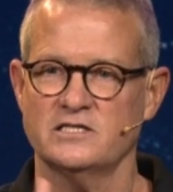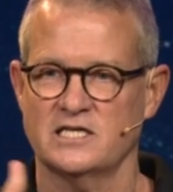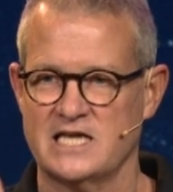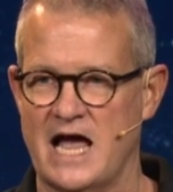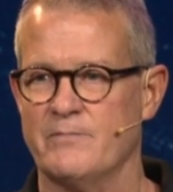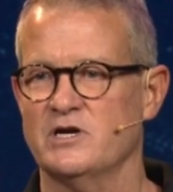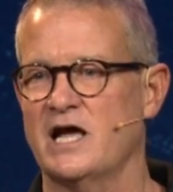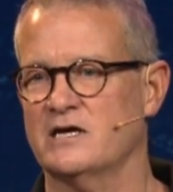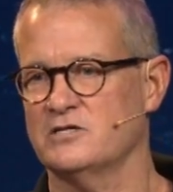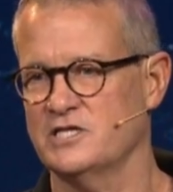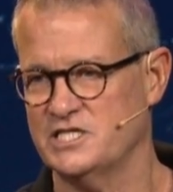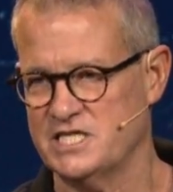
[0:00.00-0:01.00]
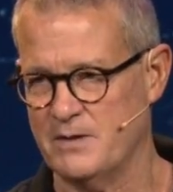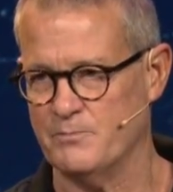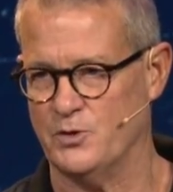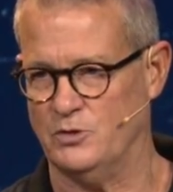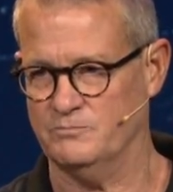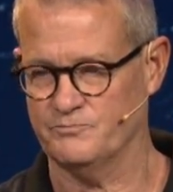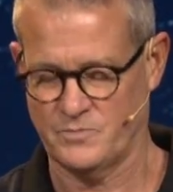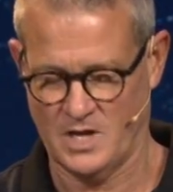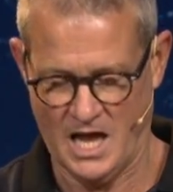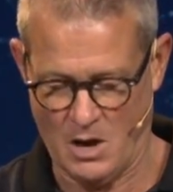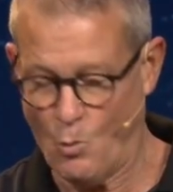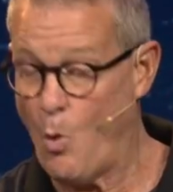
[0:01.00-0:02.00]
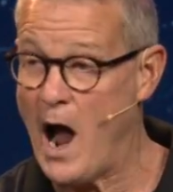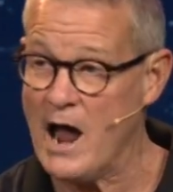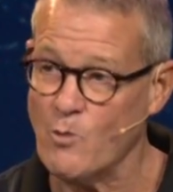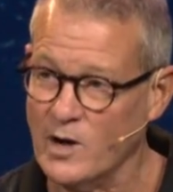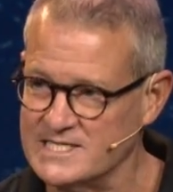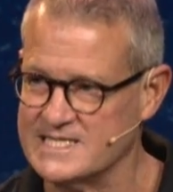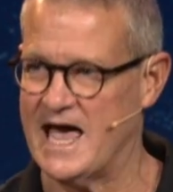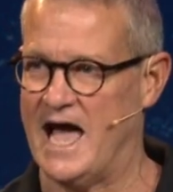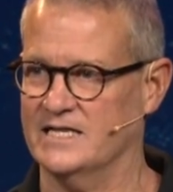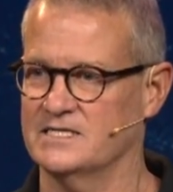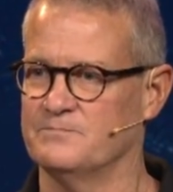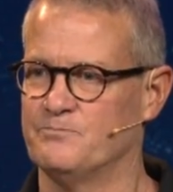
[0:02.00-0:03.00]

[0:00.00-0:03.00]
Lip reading: the tabernacle, the temple. And why was that?